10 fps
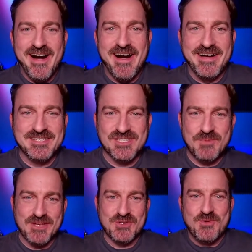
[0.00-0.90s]
It's a
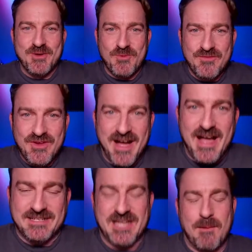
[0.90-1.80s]
special one. We've
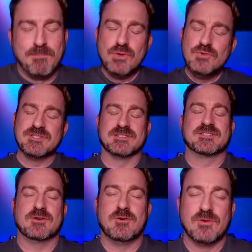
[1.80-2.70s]
got blues and
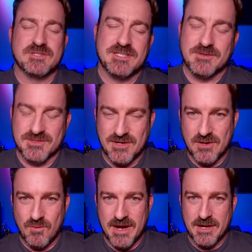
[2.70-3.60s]
soul
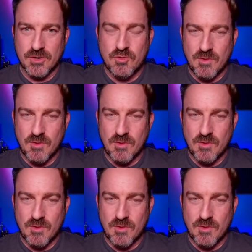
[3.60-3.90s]
singer-songwriter,